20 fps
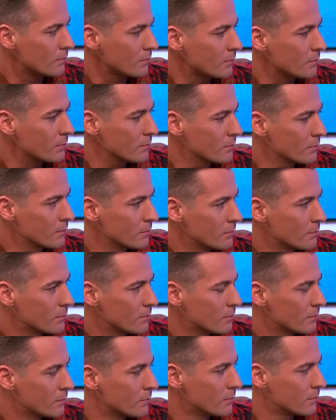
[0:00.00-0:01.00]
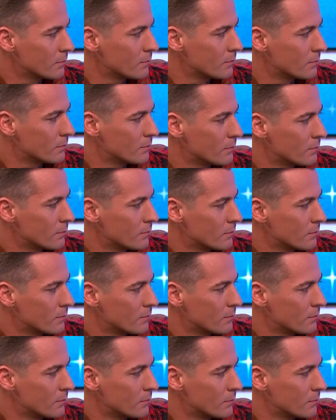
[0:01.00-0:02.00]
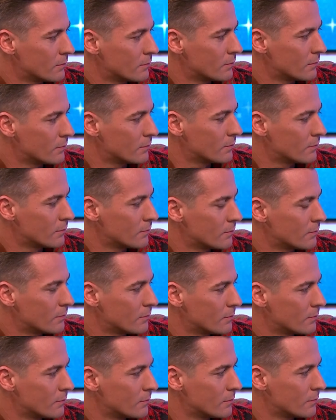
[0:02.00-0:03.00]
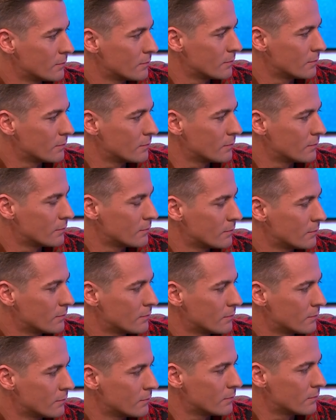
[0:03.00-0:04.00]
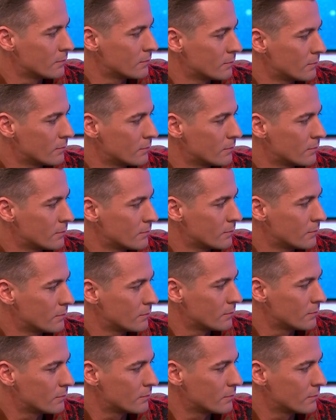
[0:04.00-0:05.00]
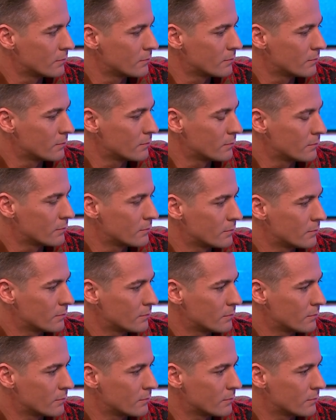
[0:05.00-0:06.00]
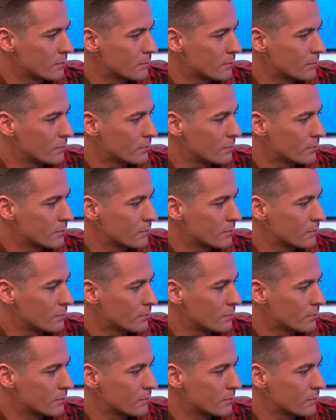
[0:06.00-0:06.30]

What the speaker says: (not speaking)